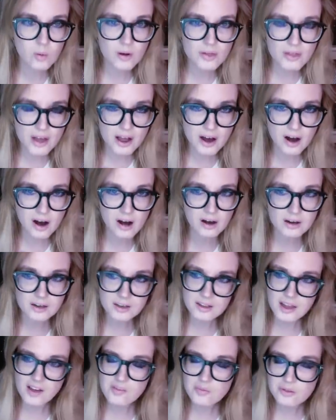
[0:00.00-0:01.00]
when they
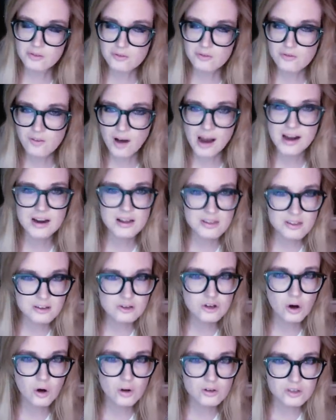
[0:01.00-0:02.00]
hugged. They've been fighting
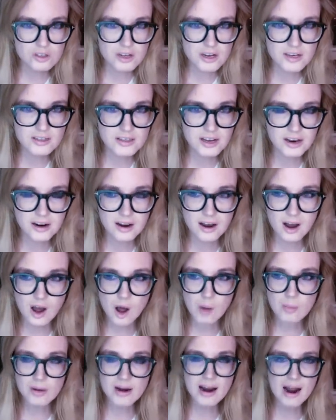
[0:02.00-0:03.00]
this whole season,
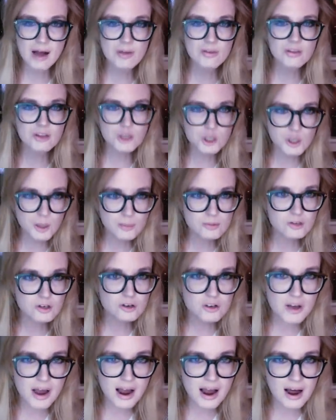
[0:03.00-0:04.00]
but now that the chips
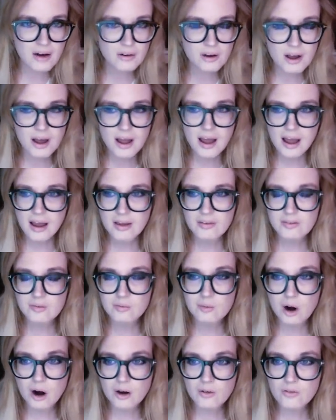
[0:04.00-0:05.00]
are down and
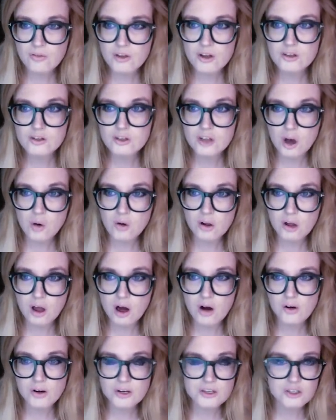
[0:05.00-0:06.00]
Mark feels so
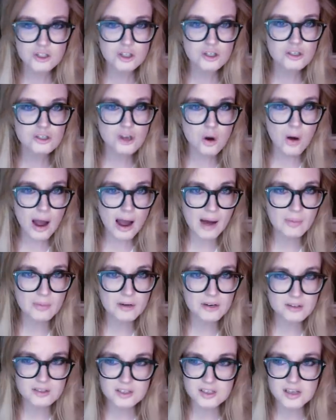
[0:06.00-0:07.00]
alone, he's just so
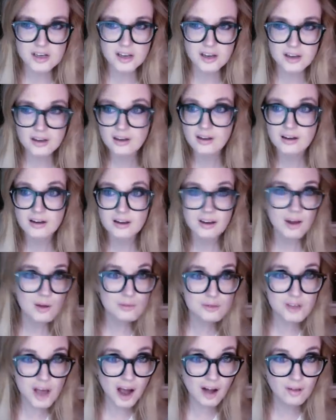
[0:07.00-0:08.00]
happy to see
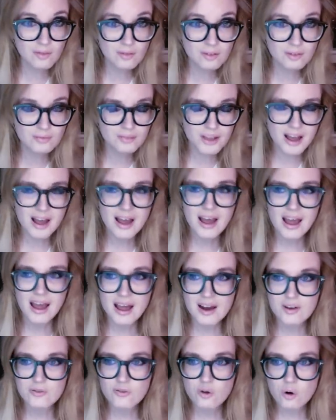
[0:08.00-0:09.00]
himself.
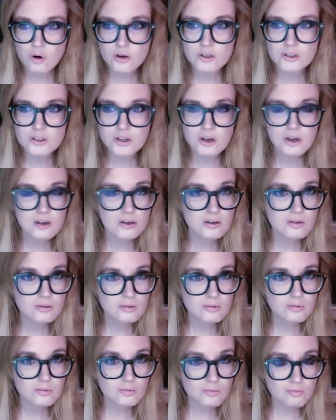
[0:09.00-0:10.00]
And of course,
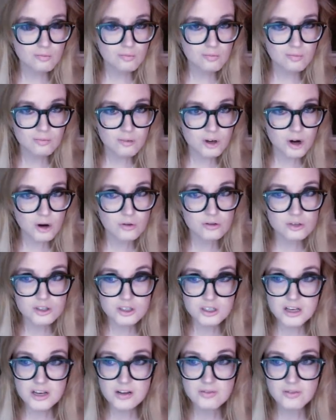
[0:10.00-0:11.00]
you know,
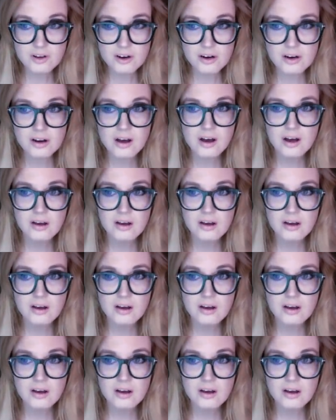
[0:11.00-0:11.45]
Steven